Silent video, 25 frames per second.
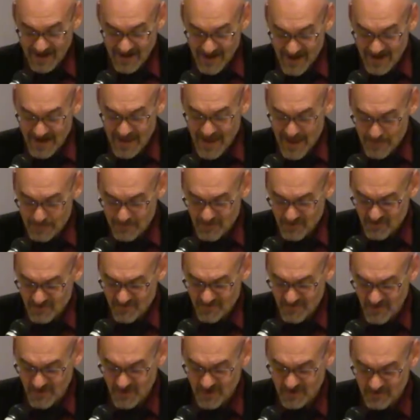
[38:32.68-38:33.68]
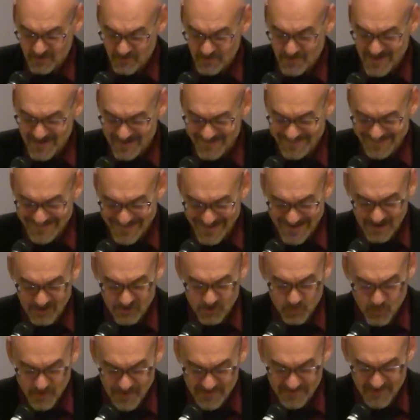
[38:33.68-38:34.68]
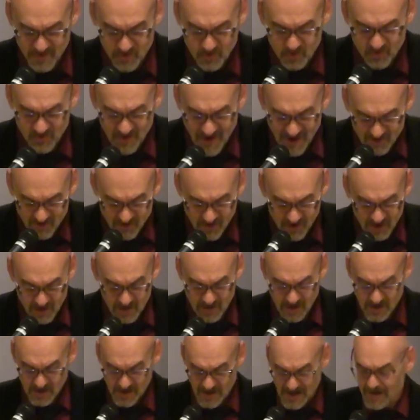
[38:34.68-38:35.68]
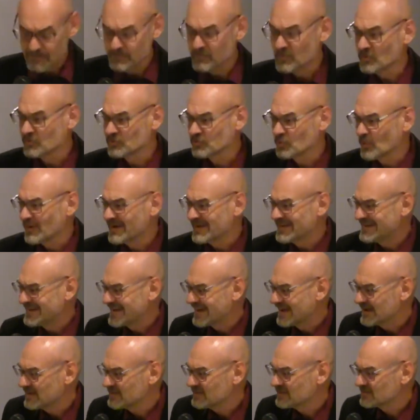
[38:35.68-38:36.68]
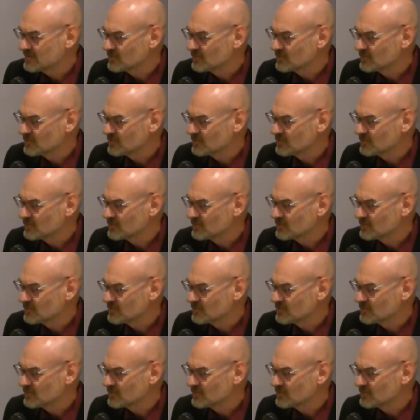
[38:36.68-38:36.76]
an atmospheric space science review session, April 29th,